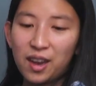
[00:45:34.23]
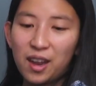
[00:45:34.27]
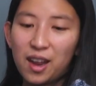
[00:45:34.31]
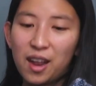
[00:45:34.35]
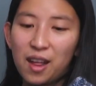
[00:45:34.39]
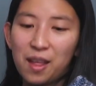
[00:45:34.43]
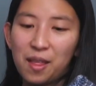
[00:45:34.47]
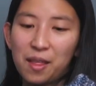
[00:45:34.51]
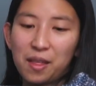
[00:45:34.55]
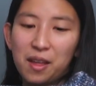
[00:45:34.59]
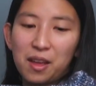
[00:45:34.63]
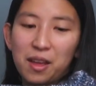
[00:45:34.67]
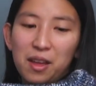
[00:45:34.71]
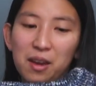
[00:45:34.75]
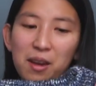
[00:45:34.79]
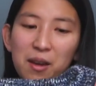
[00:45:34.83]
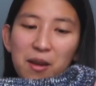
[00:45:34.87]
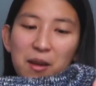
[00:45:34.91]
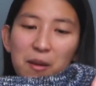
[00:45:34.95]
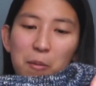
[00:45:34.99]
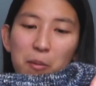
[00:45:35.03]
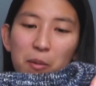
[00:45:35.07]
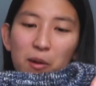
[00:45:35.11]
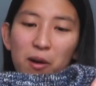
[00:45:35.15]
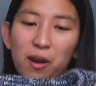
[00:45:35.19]
and
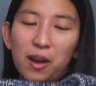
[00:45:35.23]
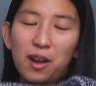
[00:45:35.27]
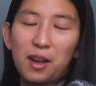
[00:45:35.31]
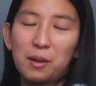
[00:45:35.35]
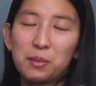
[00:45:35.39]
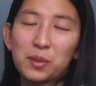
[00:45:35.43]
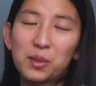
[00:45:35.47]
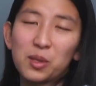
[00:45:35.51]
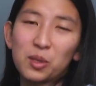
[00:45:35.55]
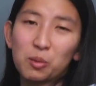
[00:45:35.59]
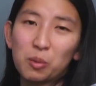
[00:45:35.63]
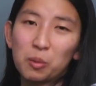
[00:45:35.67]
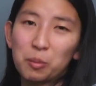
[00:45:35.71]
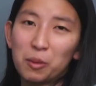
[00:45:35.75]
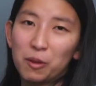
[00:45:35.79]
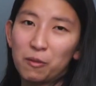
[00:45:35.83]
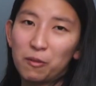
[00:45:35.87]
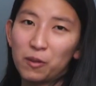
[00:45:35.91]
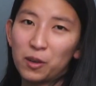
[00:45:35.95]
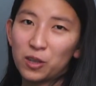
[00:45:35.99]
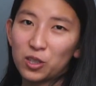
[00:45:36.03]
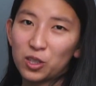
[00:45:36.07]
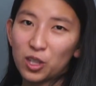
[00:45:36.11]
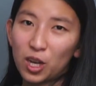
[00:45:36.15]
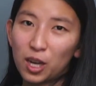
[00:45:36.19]
then perhaps this will be a
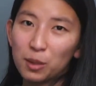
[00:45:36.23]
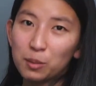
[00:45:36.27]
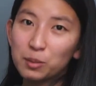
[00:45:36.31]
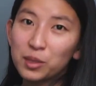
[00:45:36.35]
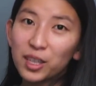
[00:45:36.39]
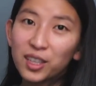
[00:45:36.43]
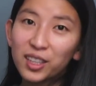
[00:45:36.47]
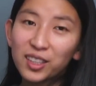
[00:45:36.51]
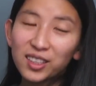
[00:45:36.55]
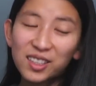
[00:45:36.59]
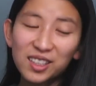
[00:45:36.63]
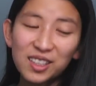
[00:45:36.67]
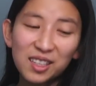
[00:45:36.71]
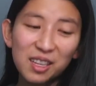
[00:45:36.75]
finished object